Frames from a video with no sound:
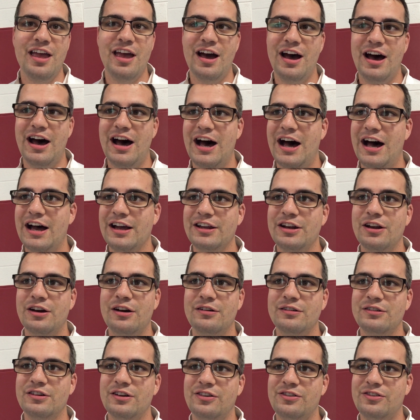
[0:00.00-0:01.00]
Uh, you
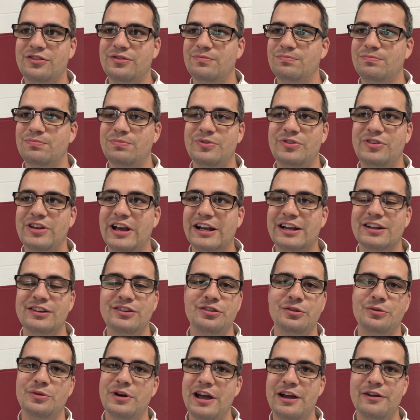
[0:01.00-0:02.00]
know, you're
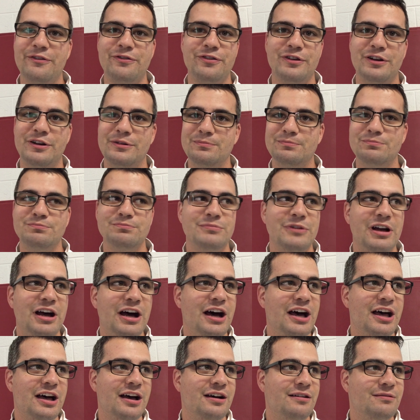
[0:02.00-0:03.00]
seconds away from
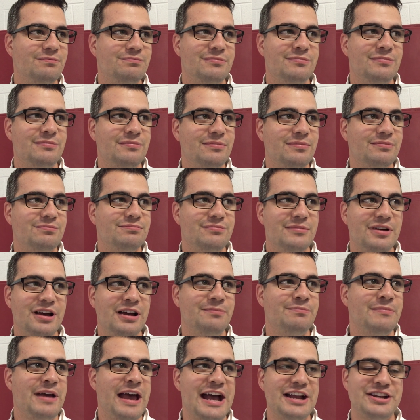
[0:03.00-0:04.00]
uh,
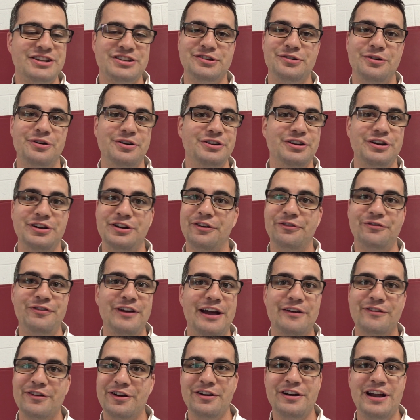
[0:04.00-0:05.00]
a match going in your
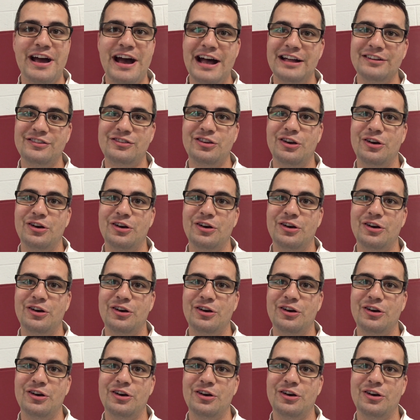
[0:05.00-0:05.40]
favor or not.